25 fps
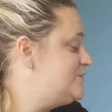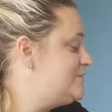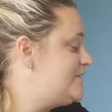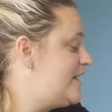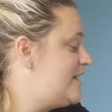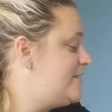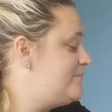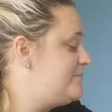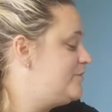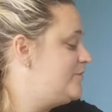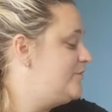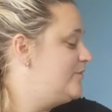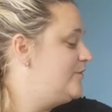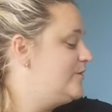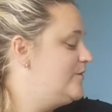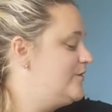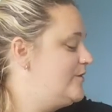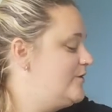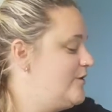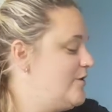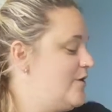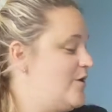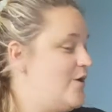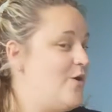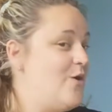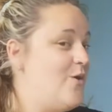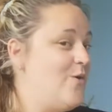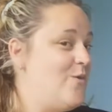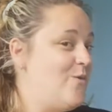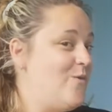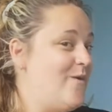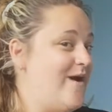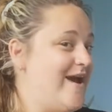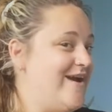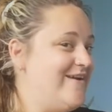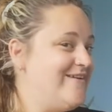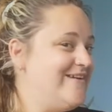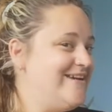the pool
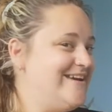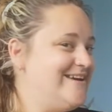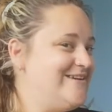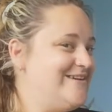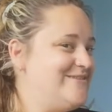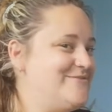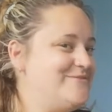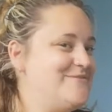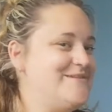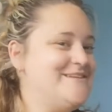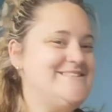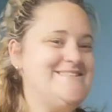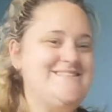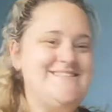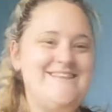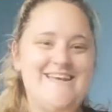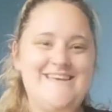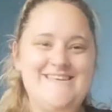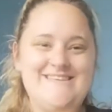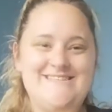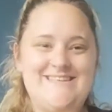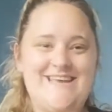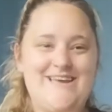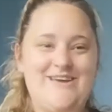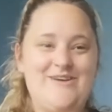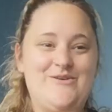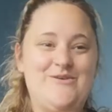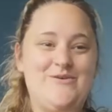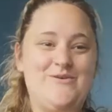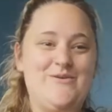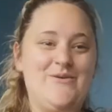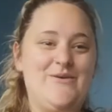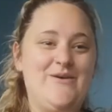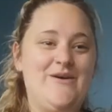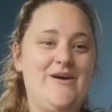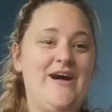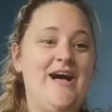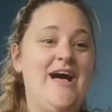where it was nice and
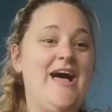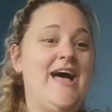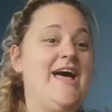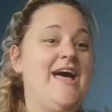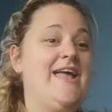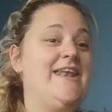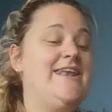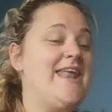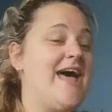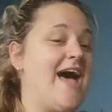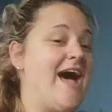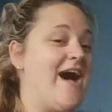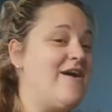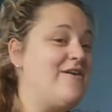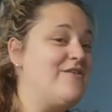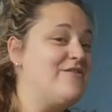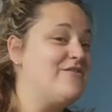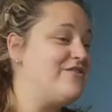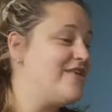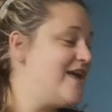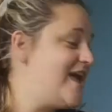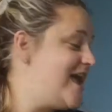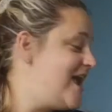cool. Now